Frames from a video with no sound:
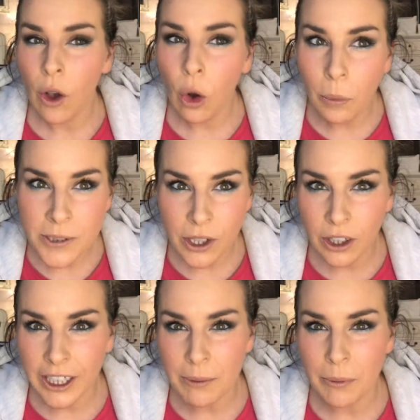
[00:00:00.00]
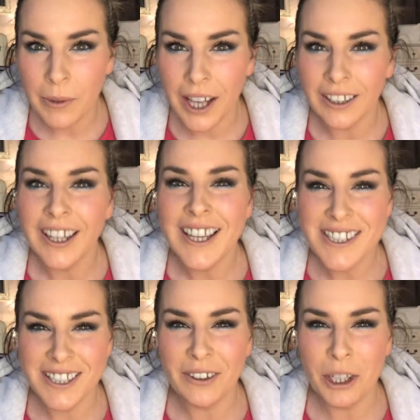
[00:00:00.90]
Hope you're all keeping well.
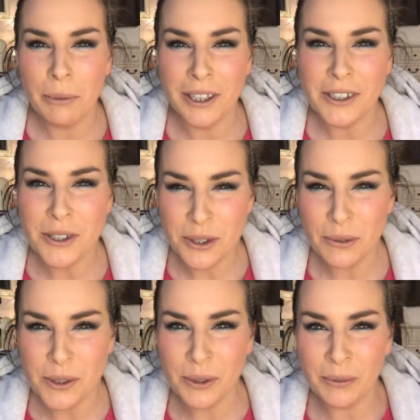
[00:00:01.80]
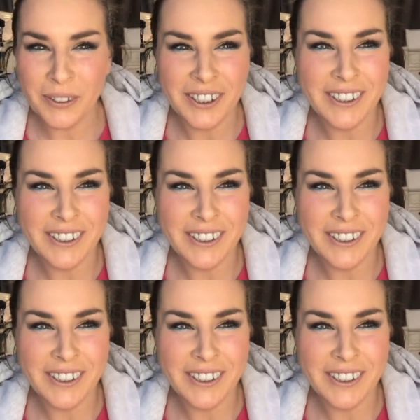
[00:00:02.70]
See you on the vid. Zoom, zoom.